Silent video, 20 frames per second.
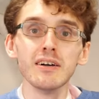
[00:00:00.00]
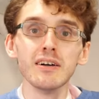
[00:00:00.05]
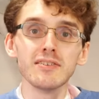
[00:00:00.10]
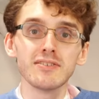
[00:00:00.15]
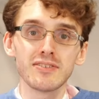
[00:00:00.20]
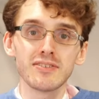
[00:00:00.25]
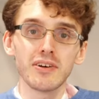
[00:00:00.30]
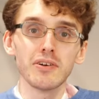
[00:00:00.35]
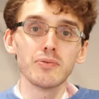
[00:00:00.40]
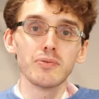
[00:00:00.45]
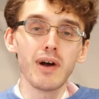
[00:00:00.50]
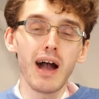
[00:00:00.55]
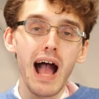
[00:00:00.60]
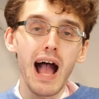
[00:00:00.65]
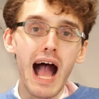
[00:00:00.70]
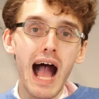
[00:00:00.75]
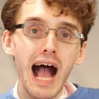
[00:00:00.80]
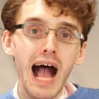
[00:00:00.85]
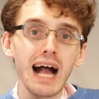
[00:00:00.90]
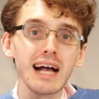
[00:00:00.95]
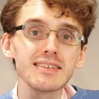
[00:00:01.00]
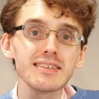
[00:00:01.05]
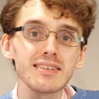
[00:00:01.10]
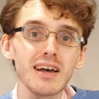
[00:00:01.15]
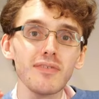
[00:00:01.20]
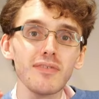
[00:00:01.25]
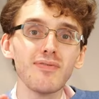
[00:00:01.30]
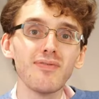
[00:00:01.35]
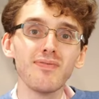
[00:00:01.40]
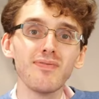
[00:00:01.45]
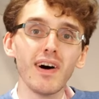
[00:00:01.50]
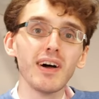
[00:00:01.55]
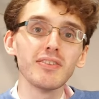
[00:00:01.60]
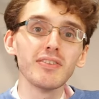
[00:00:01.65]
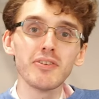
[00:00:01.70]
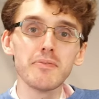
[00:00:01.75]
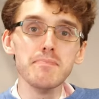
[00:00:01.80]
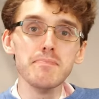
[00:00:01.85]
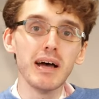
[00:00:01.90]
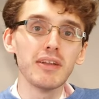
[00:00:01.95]
So as a
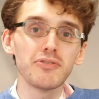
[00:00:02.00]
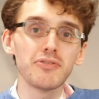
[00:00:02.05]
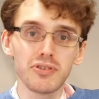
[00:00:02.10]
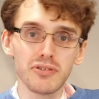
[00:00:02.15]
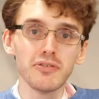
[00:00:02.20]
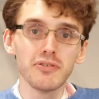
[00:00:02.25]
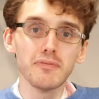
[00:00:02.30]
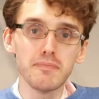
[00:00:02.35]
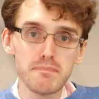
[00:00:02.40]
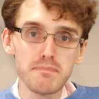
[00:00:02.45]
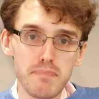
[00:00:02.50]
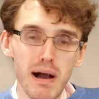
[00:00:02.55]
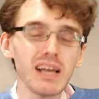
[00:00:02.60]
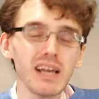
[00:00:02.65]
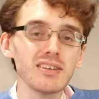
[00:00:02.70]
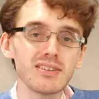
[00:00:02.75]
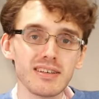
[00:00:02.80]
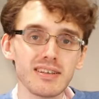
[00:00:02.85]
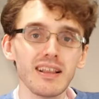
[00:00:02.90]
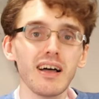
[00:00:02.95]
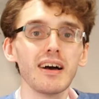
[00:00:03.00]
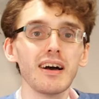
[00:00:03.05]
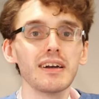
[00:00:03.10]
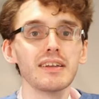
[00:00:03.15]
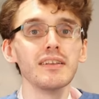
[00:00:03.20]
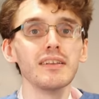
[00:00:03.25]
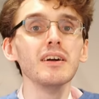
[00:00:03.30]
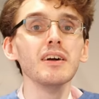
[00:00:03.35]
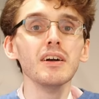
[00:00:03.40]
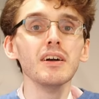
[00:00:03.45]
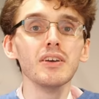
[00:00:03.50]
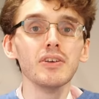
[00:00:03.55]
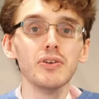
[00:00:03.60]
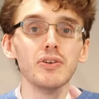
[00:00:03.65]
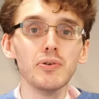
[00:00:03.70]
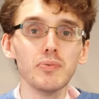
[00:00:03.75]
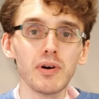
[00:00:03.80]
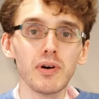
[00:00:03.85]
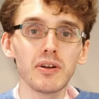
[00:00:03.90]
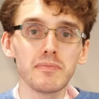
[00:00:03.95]
fundamental baseline,
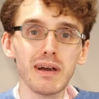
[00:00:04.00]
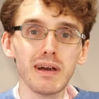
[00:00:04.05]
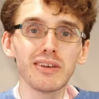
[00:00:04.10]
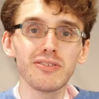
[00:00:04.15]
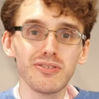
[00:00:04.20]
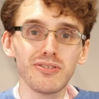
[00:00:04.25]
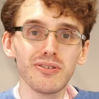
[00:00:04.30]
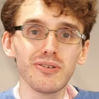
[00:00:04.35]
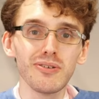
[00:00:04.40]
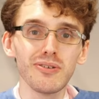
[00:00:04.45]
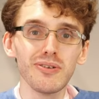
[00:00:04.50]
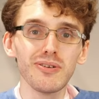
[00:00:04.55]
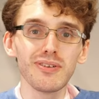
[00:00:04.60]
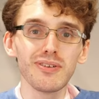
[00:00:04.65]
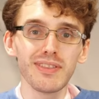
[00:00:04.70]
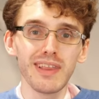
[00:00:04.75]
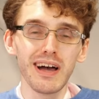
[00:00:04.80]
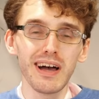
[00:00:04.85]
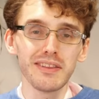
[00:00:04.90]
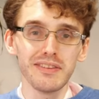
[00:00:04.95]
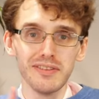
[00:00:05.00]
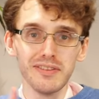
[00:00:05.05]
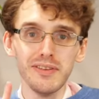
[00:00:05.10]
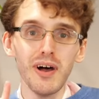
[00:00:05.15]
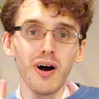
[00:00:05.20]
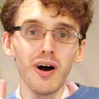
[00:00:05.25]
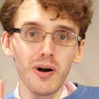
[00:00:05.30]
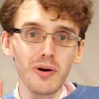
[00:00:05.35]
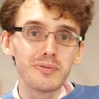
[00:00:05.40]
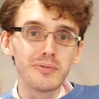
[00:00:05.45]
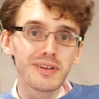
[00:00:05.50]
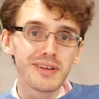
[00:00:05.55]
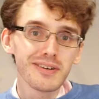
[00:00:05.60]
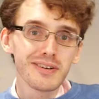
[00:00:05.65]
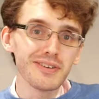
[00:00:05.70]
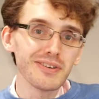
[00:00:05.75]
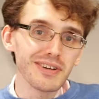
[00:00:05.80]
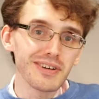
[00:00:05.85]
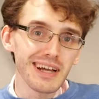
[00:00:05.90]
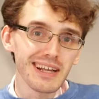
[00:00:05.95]
you want to make sure that not only
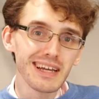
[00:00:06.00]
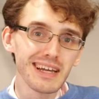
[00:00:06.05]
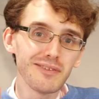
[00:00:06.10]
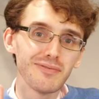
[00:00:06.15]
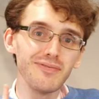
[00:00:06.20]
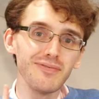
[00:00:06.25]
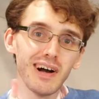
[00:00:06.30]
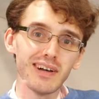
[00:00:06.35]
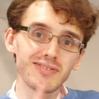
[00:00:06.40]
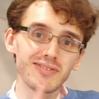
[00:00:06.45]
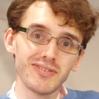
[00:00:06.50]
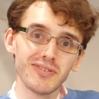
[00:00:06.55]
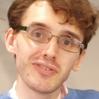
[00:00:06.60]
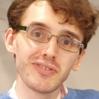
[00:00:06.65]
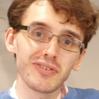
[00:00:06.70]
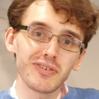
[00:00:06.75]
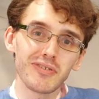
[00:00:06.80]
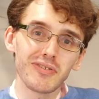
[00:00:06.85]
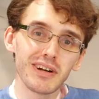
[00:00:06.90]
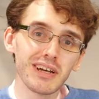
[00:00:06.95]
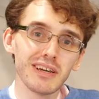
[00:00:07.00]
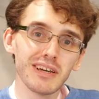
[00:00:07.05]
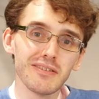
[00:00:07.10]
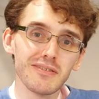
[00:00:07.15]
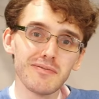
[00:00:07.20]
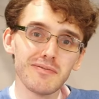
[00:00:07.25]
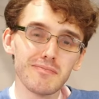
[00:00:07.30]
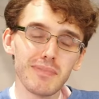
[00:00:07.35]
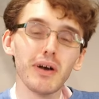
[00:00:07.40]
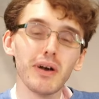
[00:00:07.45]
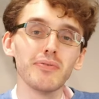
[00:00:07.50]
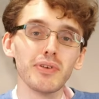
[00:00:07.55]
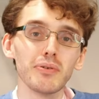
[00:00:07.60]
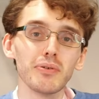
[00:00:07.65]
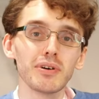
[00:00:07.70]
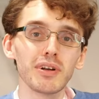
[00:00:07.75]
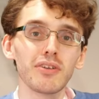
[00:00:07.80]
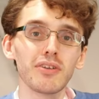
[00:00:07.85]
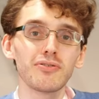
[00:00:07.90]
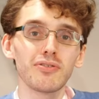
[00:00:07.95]
are you getting a first in your degree, but if you
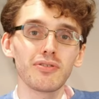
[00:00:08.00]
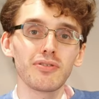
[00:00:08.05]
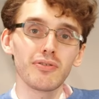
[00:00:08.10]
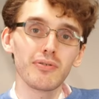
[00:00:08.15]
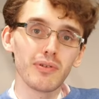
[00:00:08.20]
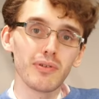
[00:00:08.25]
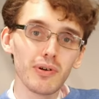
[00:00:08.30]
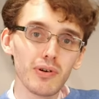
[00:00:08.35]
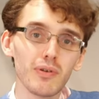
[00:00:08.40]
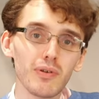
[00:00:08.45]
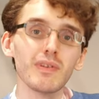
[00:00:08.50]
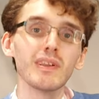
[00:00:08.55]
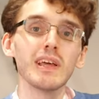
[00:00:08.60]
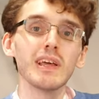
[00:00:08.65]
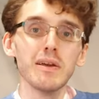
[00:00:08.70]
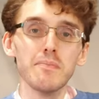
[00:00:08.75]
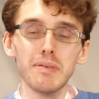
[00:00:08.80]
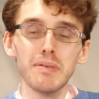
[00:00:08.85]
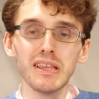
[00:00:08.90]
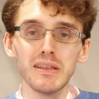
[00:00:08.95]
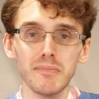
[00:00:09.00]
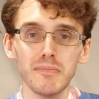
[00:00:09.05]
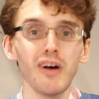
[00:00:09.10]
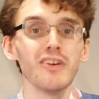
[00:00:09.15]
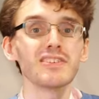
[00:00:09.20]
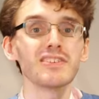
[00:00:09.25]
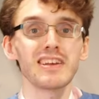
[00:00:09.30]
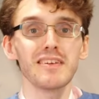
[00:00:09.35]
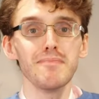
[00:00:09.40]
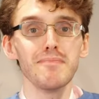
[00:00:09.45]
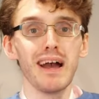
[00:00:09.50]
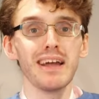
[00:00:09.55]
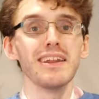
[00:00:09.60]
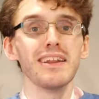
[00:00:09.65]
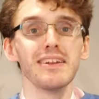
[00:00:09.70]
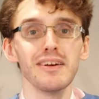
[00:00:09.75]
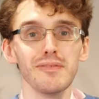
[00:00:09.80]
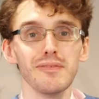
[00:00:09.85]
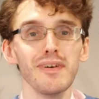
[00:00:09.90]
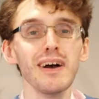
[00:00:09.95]
want to truly be the most
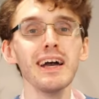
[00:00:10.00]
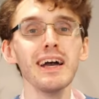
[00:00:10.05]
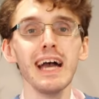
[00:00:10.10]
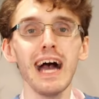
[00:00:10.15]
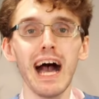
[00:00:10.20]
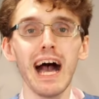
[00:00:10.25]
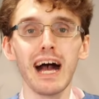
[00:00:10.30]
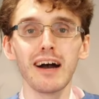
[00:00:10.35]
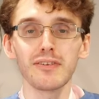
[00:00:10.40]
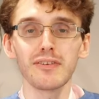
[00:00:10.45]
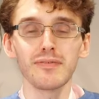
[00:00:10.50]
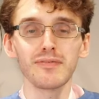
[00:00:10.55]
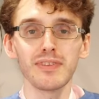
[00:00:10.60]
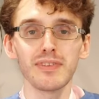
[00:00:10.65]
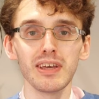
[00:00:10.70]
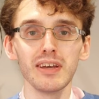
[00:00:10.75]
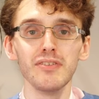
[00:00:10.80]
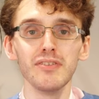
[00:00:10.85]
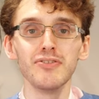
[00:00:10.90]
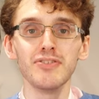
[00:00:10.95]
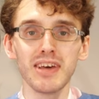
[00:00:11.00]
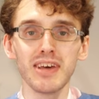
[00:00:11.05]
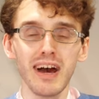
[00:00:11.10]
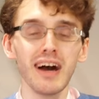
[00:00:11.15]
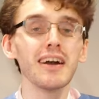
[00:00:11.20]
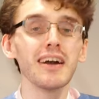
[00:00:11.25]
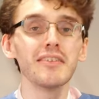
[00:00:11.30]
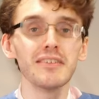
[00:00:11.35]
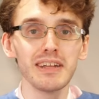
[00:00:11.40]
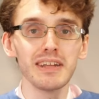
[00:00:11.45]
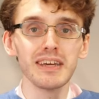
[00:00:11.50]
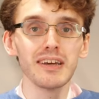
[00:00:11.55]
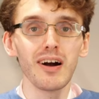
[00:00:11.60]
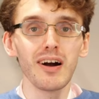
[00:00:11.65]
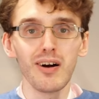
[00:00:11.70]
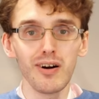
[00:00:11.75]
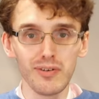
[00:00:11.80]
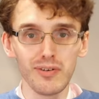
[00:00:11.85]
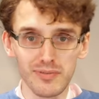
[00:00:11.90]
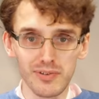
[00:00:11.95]
competitive out of the entirety
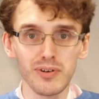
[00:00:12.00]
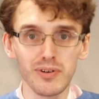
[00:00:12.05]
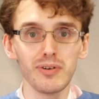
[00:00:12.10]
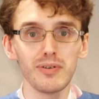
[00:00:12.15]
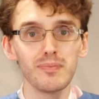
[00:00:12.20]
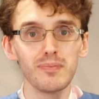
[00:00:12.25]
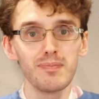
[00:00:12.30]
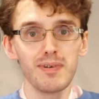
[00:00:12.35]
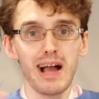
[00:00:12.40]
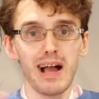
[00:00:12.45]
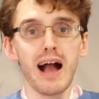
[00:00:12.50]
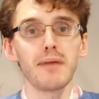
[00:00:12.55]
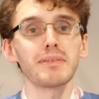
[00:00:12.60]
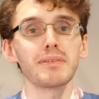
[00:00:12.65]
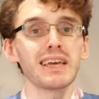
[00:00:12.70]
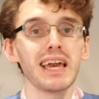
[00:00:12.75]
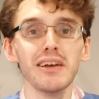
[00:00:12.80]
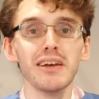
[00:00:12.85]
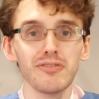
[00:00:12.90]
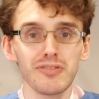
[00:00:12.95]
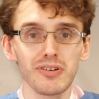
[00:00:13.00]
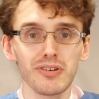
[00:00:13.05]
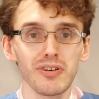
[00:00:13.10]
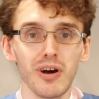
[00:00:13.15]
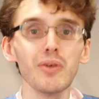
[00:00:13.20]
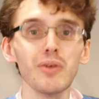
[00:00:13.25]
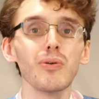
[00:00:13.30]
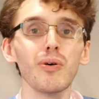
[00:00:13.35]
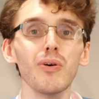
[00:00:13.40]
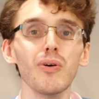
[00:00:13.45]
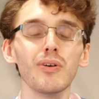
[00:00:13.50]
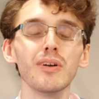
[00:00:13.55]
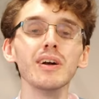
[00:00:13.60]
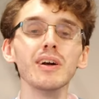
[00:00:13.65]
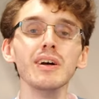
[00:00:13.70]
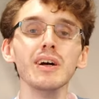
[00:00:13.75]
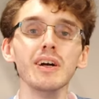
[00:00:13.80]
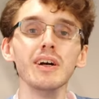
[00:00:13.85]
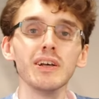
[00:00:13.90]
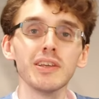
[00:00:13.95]
of your application cohort,
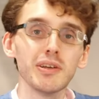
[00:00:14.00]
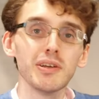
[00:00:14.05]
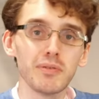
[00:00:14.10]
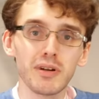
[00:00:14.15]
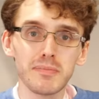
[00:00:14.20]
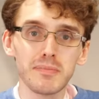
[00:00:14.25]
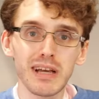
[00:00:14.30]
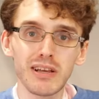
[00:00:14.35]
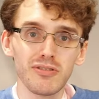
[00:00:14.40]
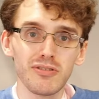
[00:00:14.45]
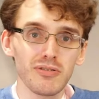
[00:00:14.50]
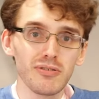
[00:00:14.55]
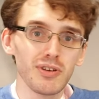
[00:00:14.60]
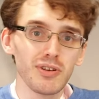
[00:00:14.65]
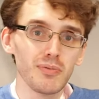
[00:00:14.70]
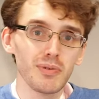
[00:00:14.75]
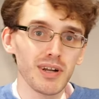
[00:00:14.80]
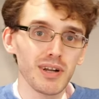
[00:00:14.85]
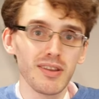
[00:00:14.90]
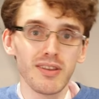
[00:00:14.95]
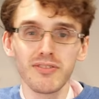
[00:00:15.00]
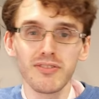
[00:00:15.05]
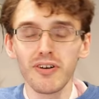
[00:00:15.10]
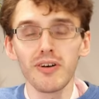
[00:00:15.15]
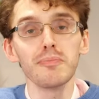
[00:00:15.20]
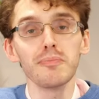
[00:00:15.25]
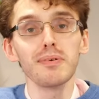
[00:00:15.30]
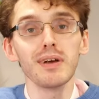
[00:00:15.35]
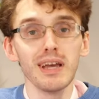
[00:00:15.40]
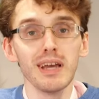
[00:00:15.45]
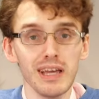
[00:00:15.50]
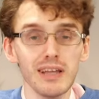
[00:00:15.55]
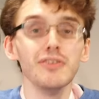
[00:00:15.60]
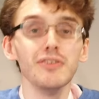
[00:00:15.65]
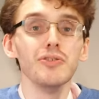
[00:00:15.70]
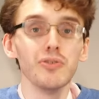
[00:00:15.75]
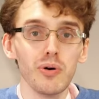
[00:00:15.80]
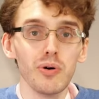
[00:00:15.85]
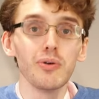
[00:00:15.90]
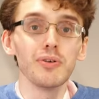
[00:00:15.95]
you want to make sure you're one of the top
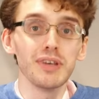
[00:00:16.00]
in your